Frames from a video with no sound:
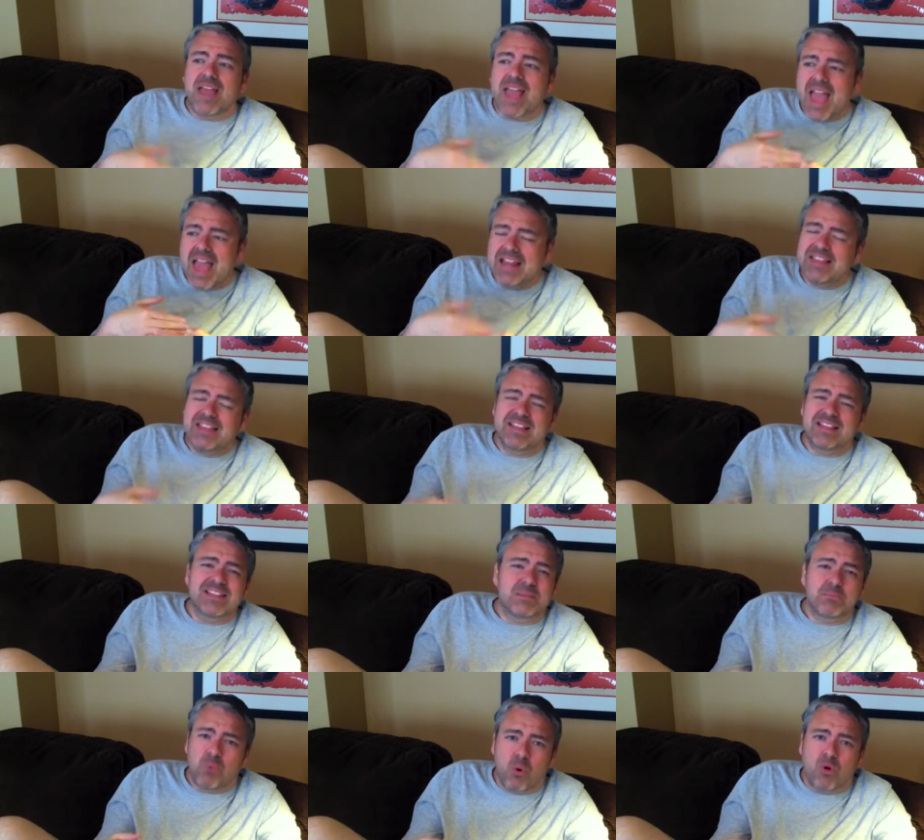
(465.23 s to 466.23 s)
Anything that's
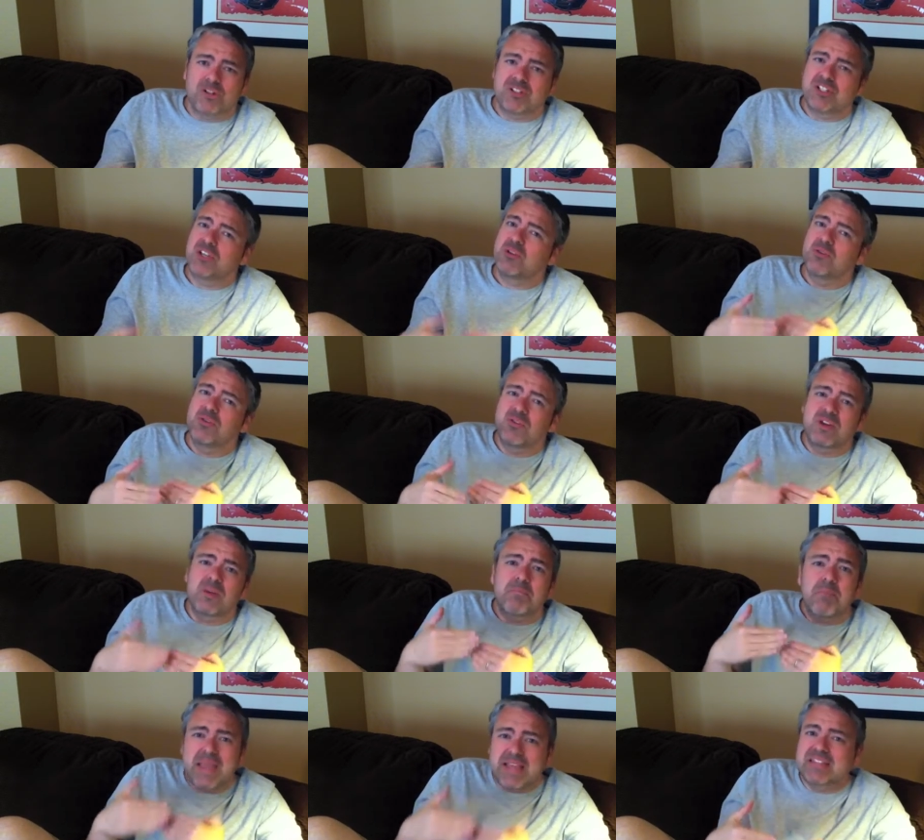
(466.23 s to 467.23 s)
important to you, you
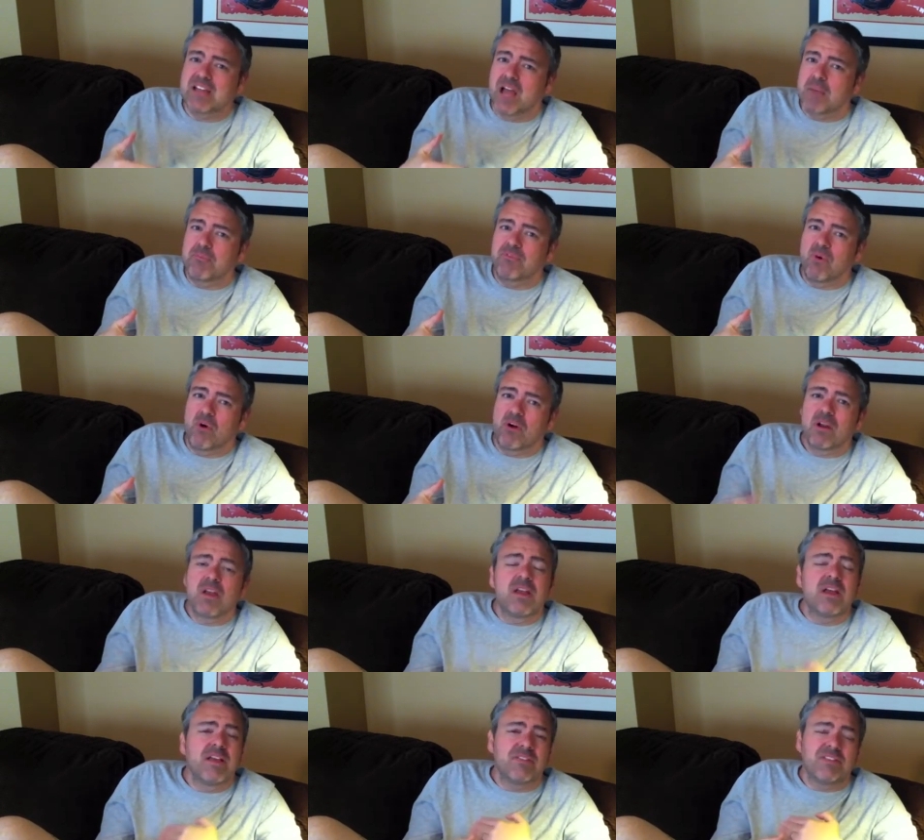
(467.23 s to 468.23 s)
can make time for.
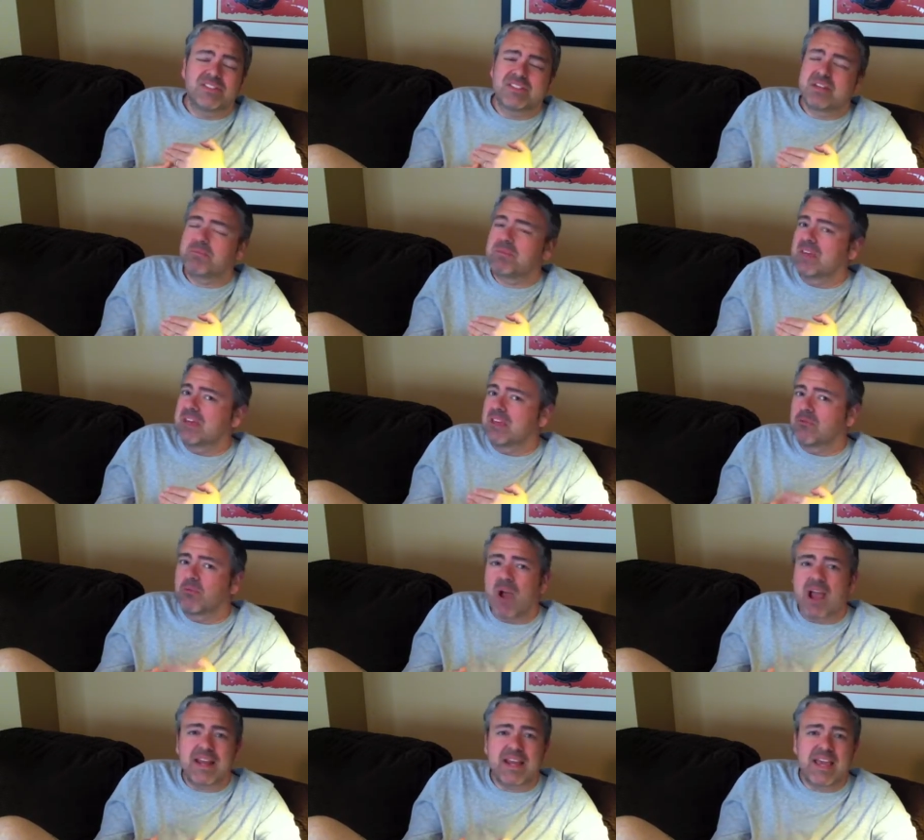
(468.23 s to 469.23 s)
This could be
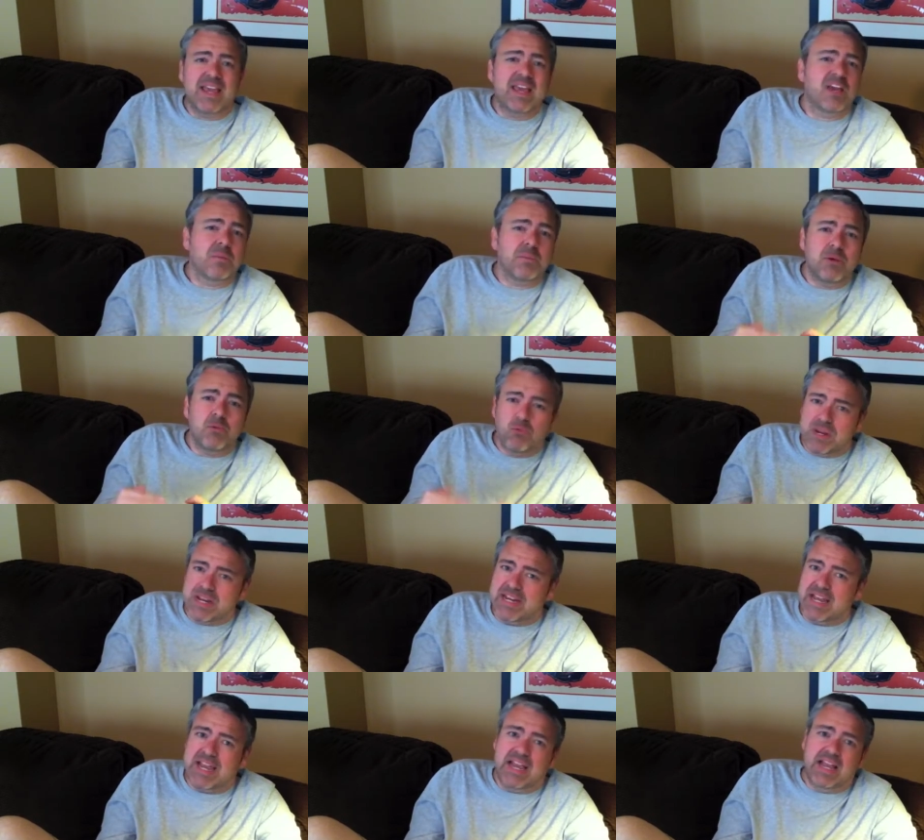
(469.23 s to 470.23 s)
writing, it could be
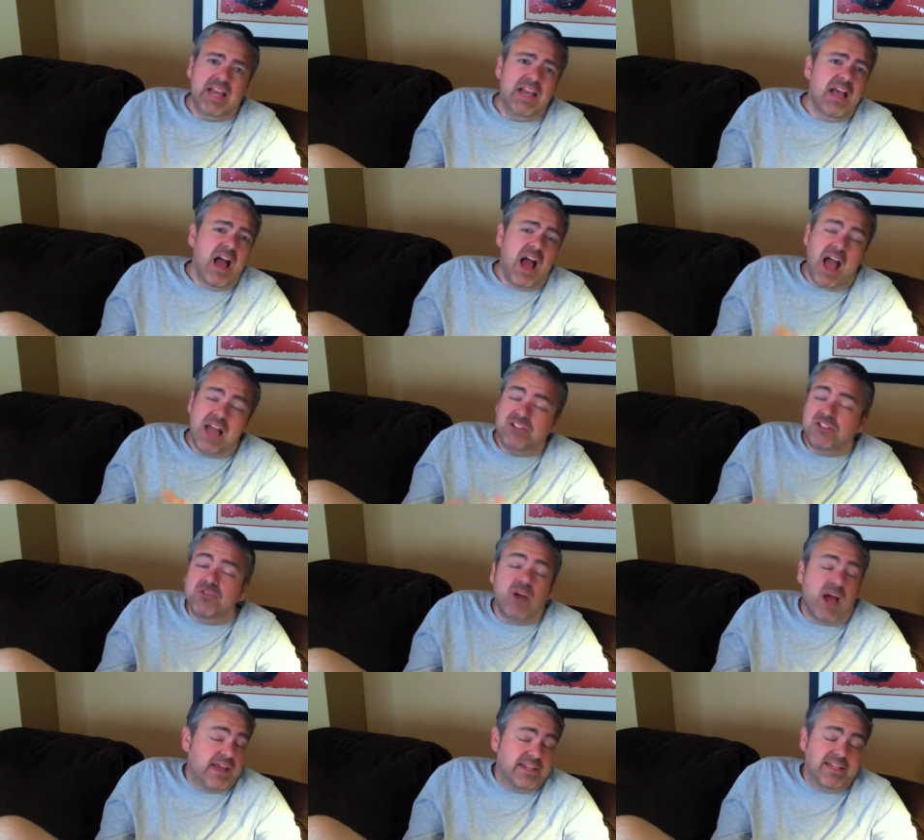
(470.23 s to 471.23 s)
reading. I do
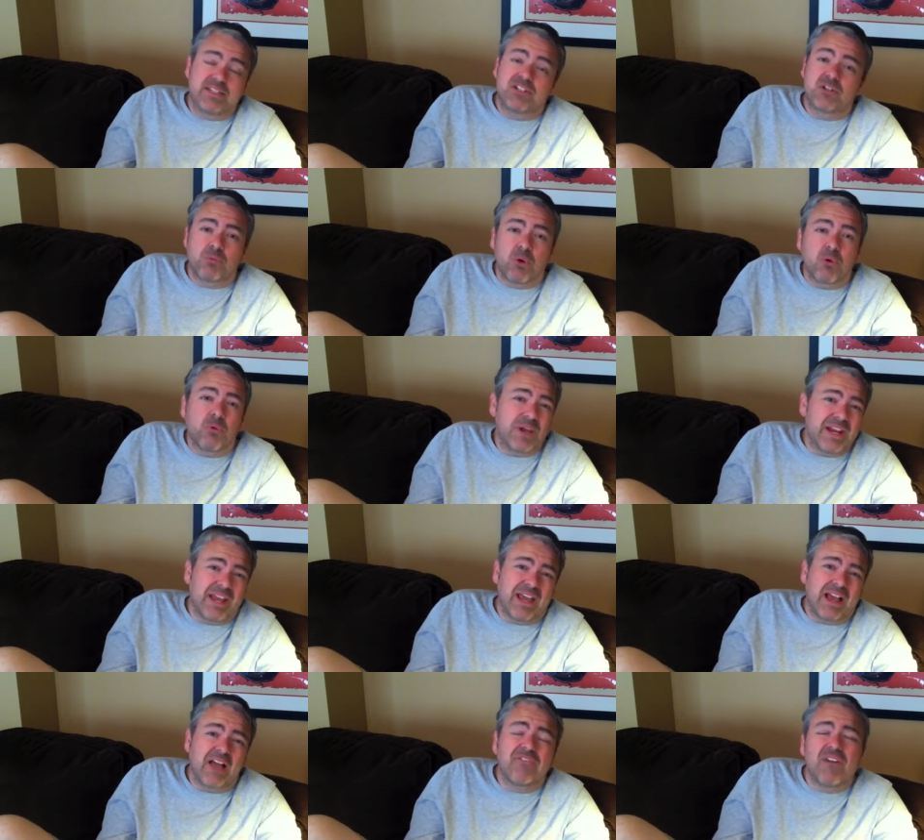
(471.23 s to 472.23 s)
I need to do more
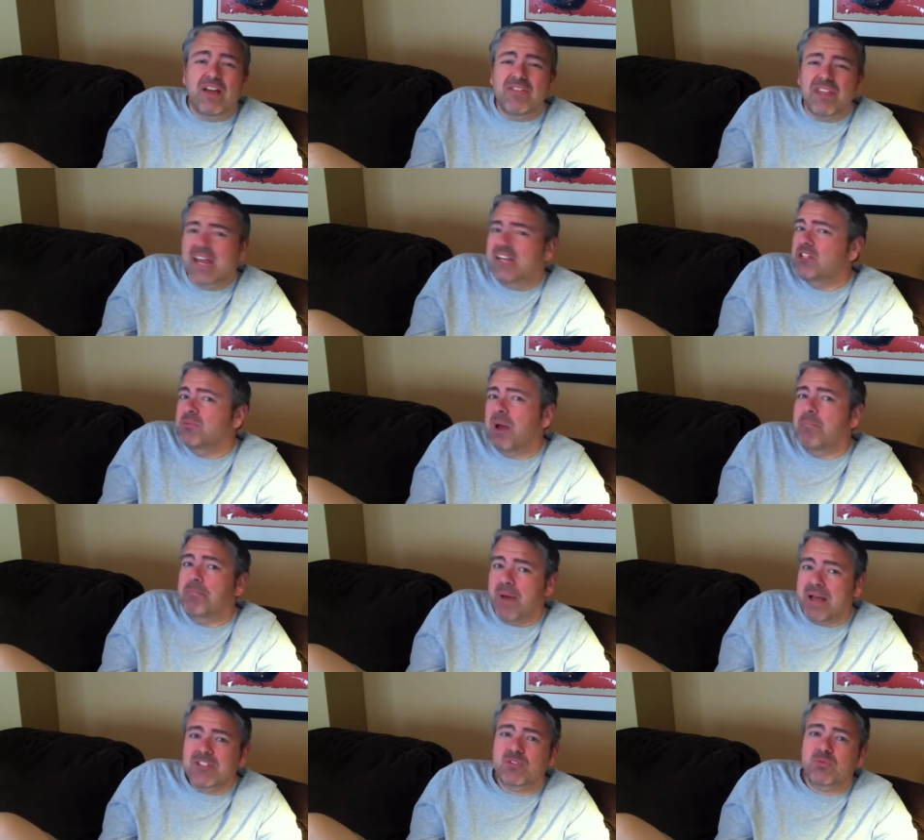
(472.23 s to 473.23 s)
reading. I find that I do my
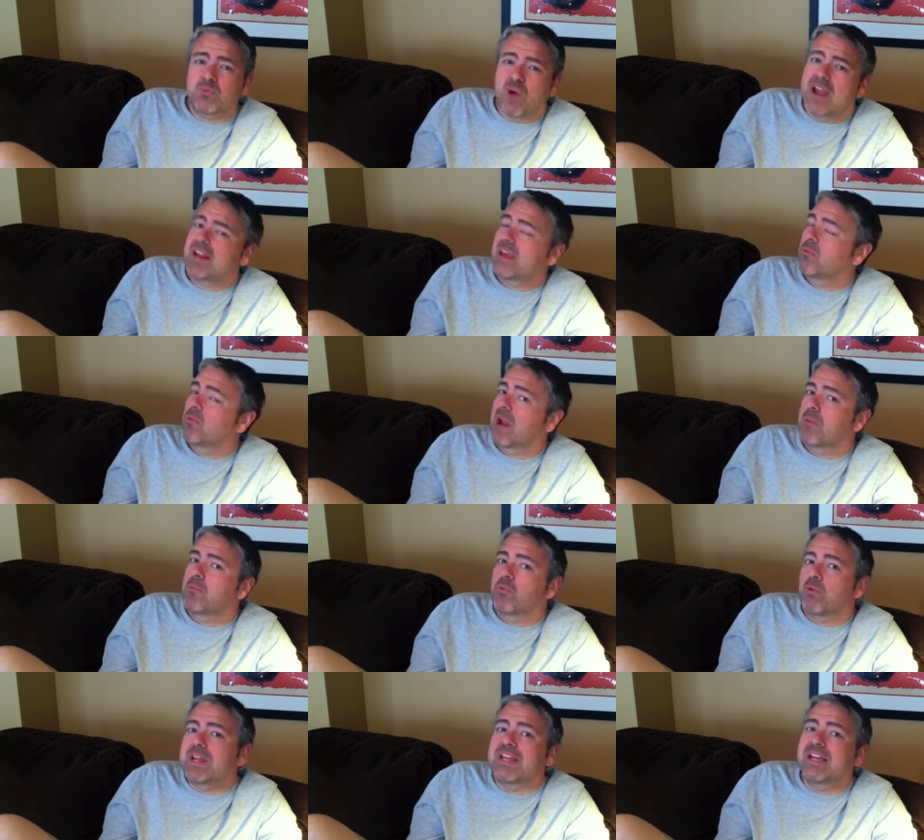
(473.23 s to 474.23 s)
best writing when I'm
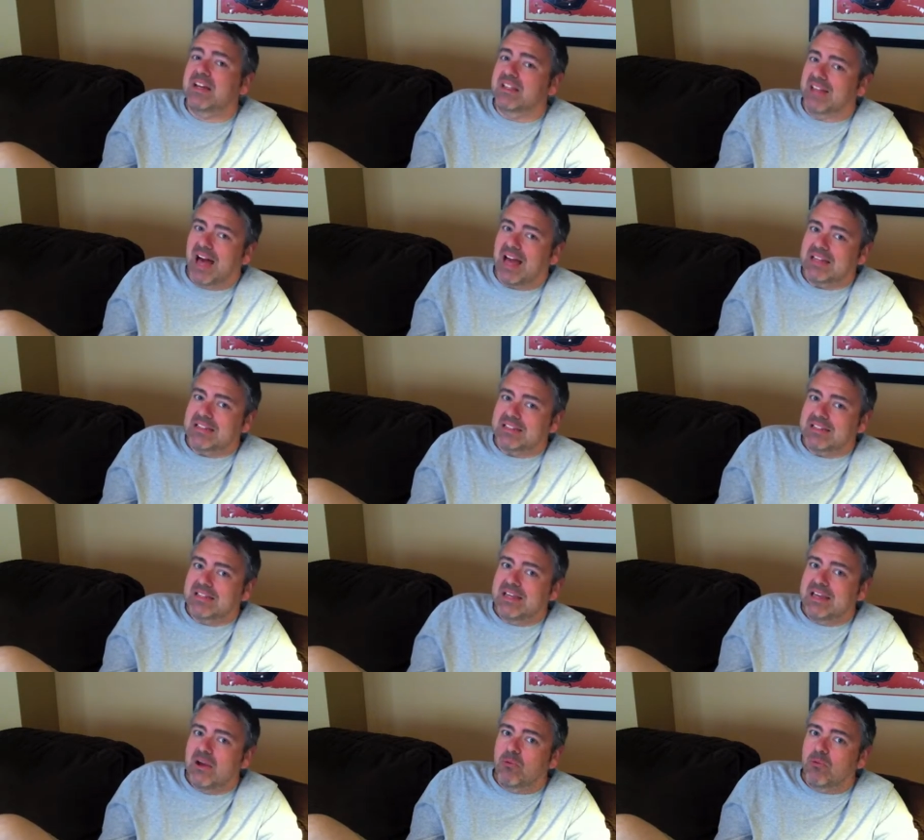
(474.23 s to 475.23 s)
reading a lot
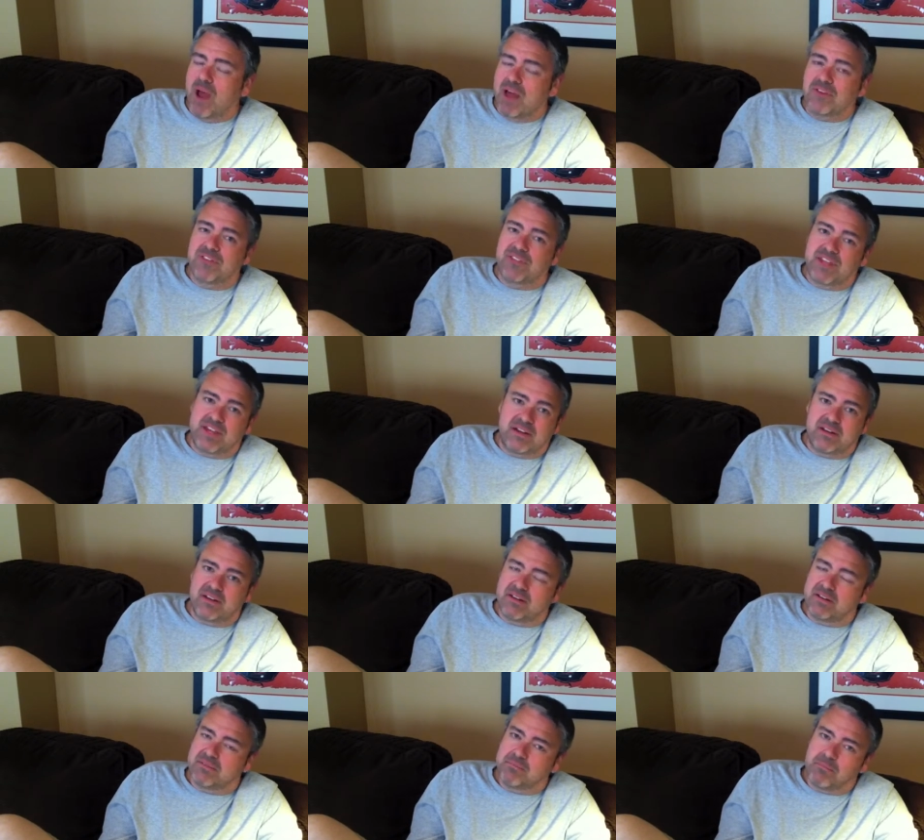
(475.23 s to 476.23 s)
rather than
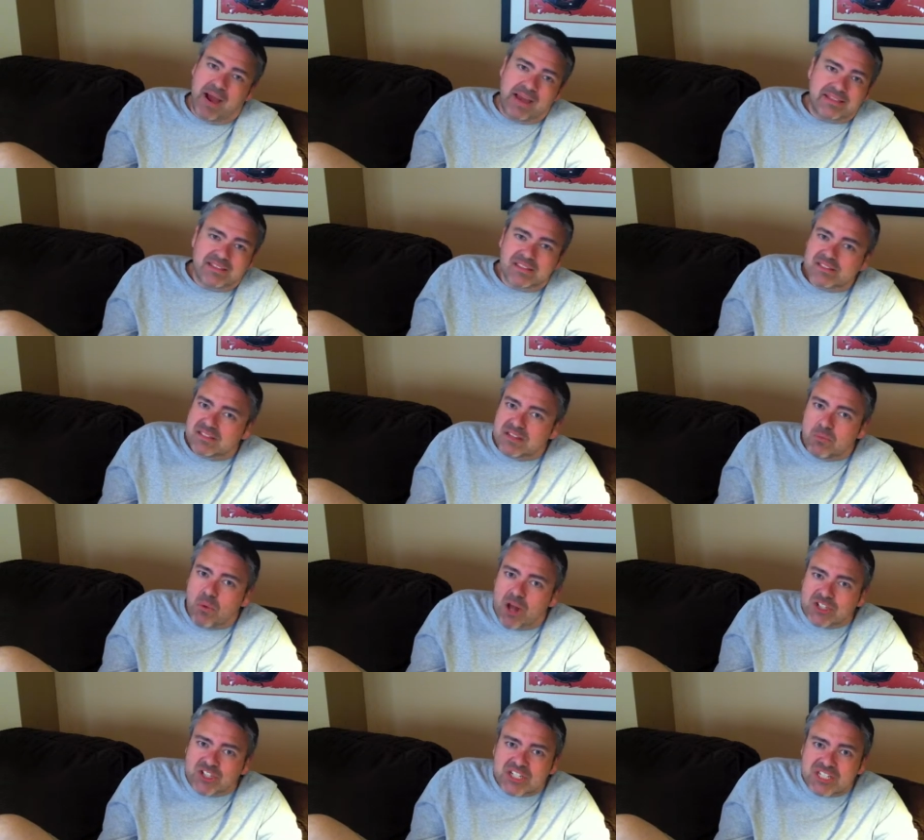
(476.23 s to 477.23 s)
mindlessly
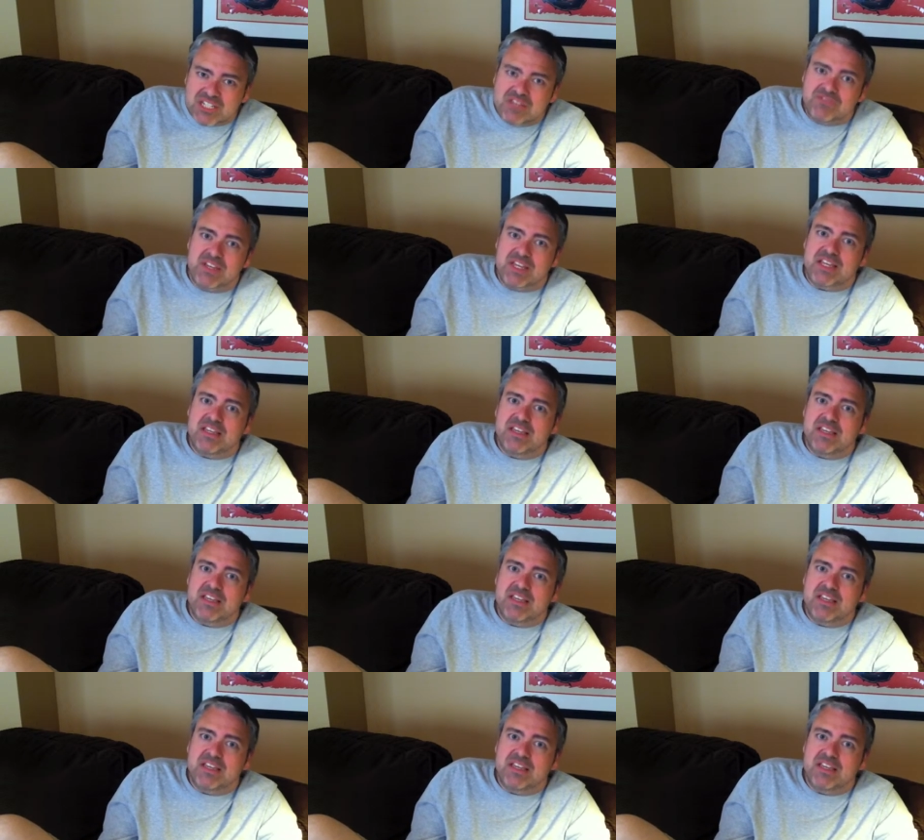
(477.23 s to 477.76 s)
watching TV.